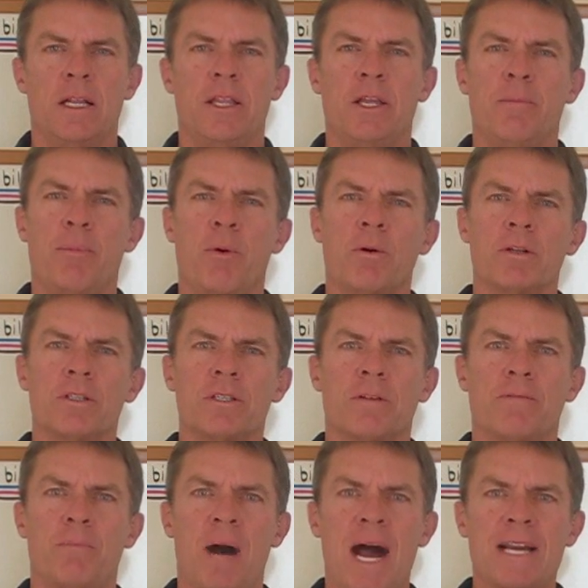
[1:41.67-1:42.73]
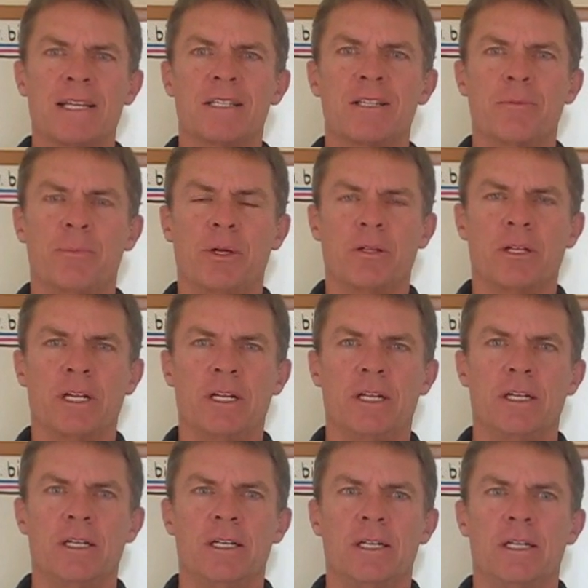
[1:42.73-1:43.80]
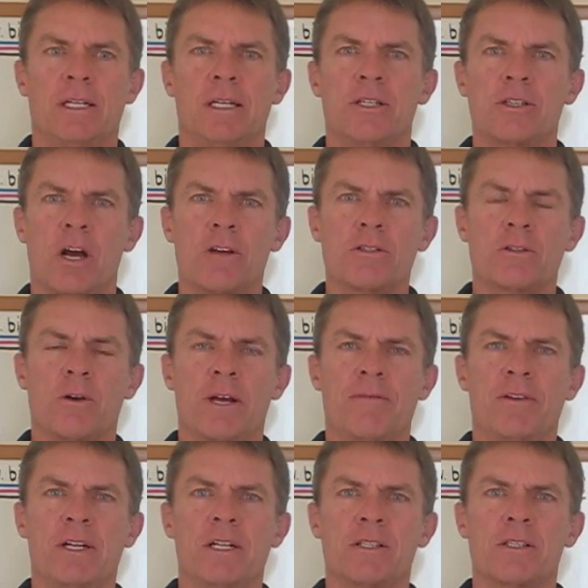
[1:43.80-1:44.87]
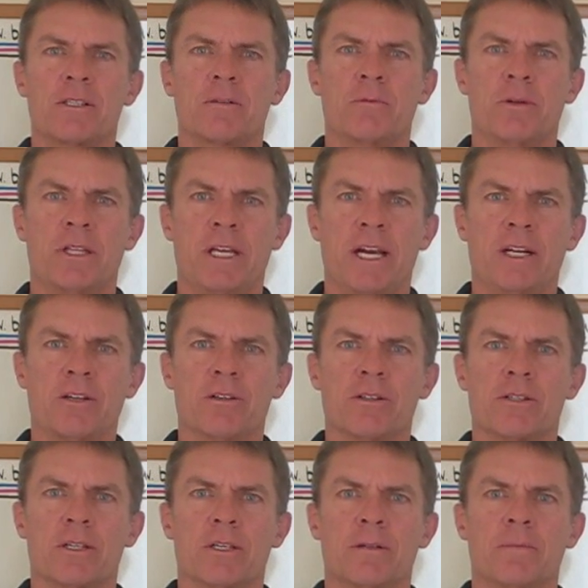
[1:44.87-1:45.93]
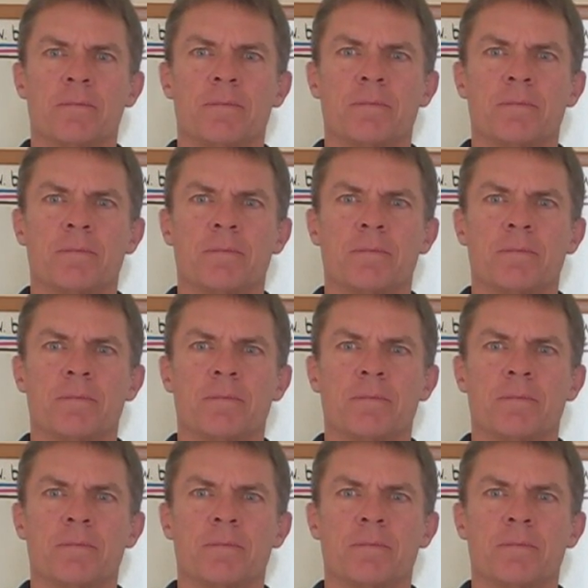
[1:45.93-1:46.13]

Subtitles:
The importance of body stability is also evidenced with kickers.